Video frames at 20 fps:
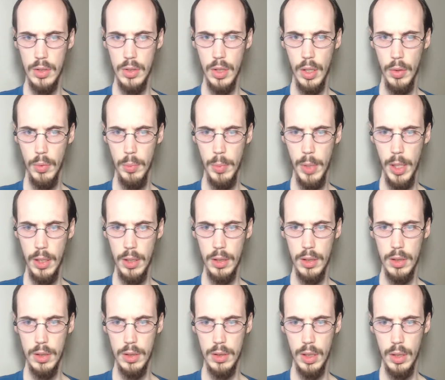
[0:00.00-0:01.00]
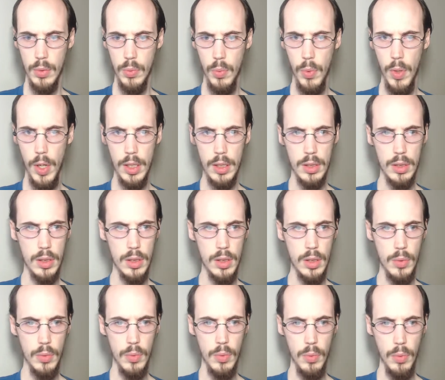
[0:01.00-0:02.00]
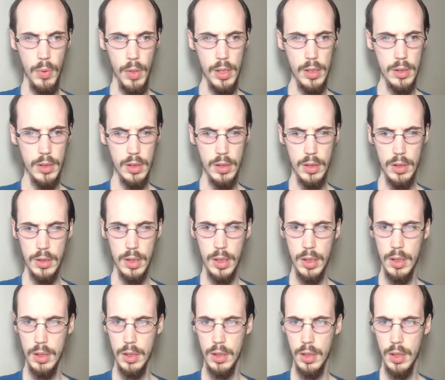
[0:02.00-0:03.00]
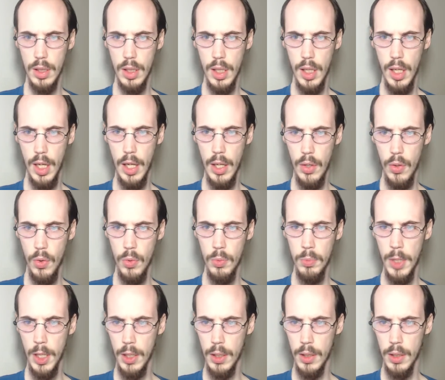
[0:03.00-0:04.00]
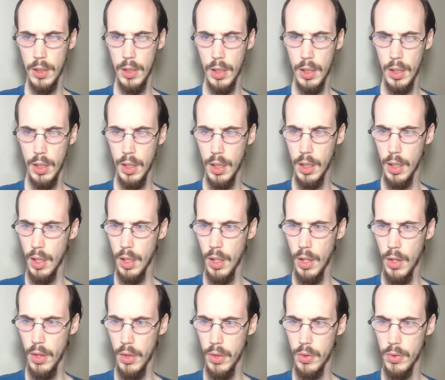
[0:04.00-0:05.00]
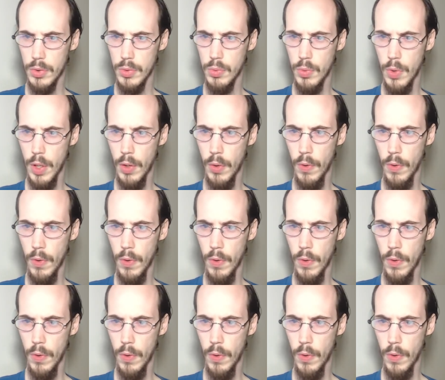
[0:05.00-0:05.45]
old man. Like, wait. What? Like, hey, old man. There's red